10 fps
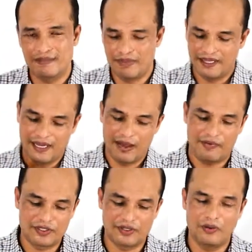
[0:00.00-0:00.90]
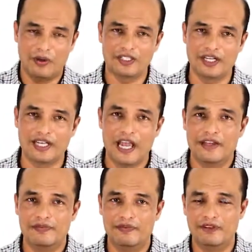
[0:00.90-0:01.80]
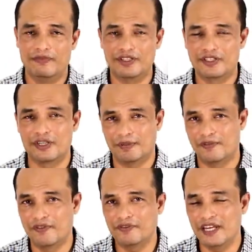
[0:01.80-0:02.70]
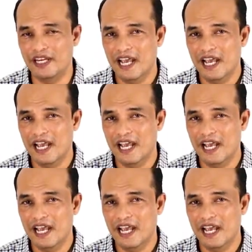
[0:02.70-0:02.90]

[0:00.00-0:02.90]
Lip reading: but then I was watching verse chapter 15.